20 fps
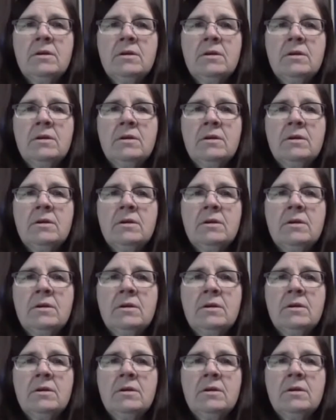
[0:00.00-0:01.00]
So that's very
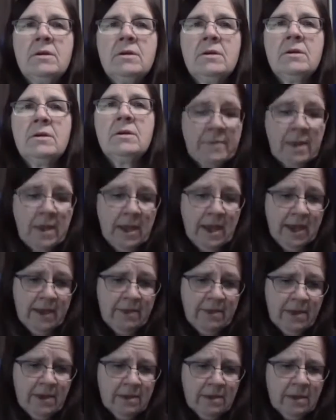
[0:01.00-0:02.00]
interesting. I
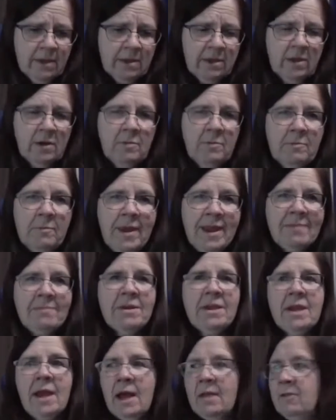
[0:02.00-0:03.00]
think that they're
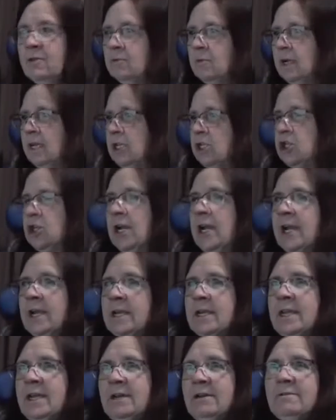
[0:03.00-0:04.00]
maybe on the right
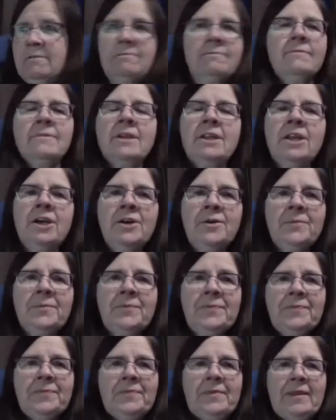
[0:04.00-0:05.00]
track now,
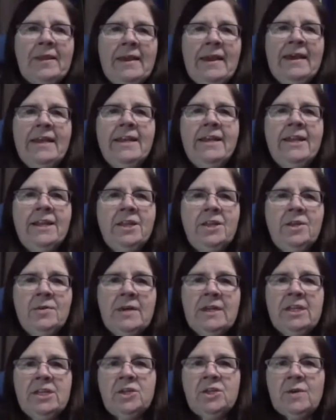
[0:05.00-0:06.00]
headed in the
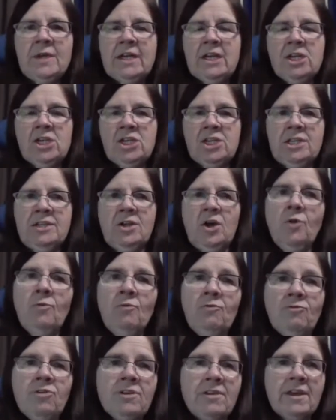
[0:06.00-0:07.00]
right direction.
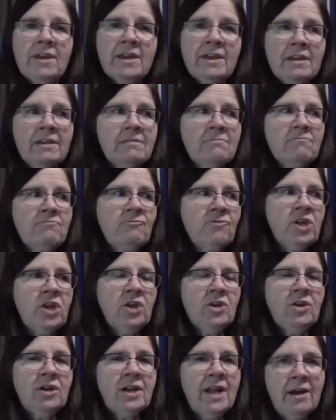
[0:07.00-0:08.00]
Hopefully they can
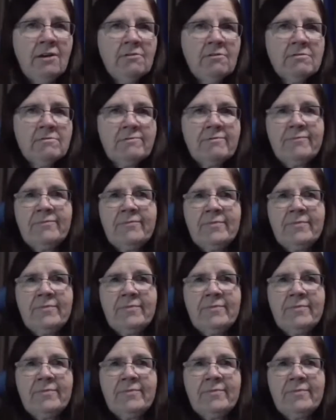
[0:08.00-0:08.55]
figure it out.